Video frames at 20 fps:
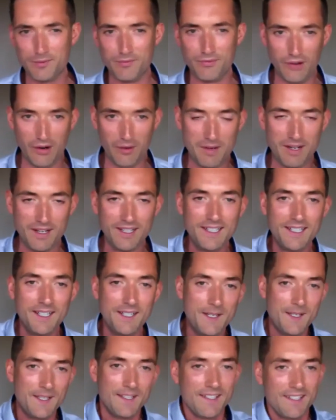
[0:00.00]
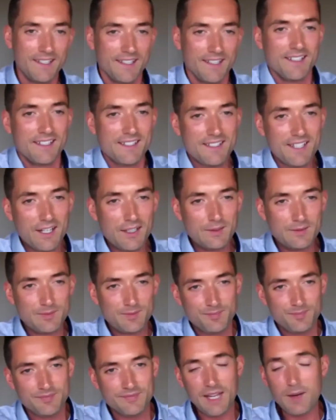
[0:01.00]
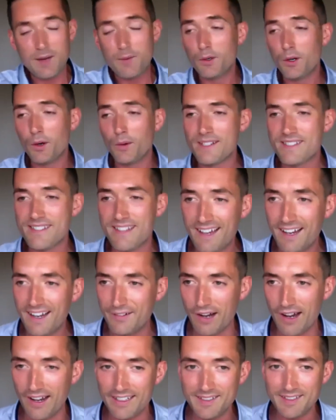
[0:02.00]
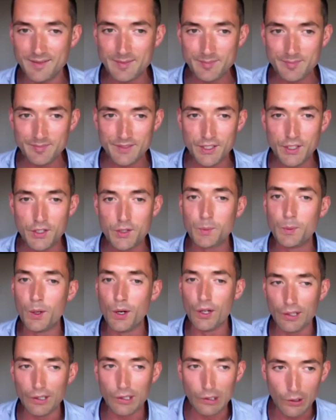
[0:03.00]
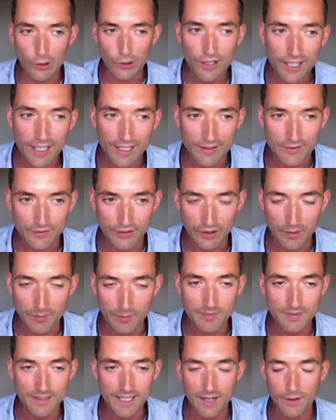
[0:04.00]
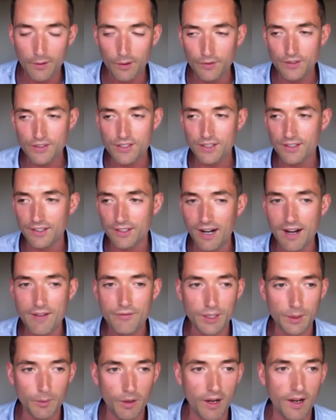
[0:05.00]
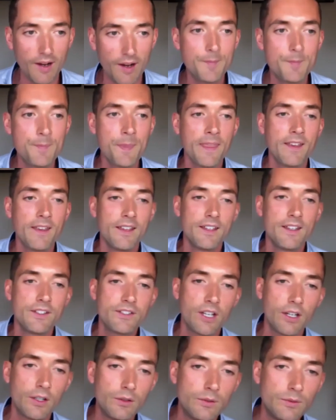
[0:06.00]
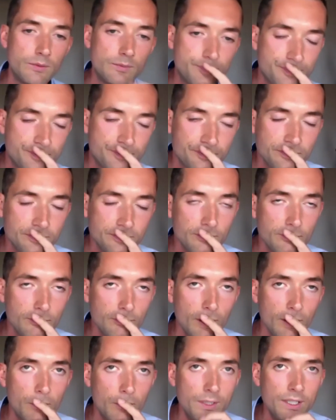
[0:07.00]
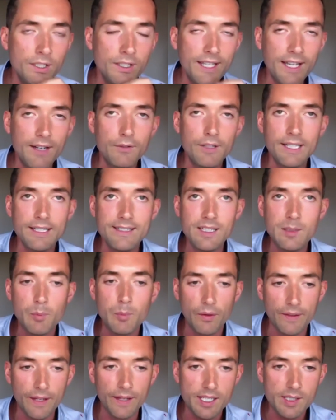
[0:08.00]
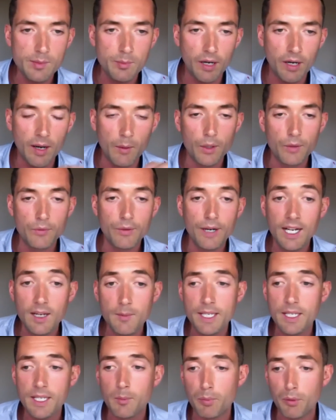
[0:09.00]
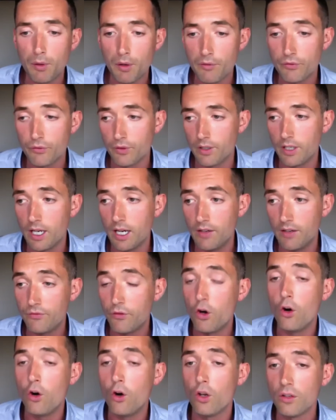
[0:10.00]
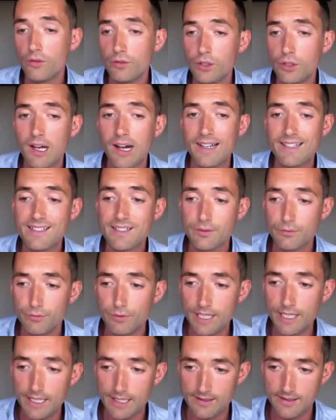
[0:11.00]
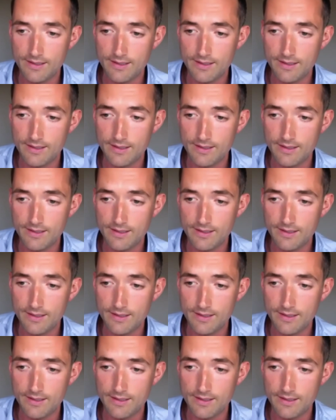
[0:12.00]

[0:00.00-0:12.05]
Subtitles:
from? So they were always there, right? You just weren't looking for them. Now all of a sudden they're everywhere. So we could get really deep on this, but I want to recommend a book for all of you guys to read.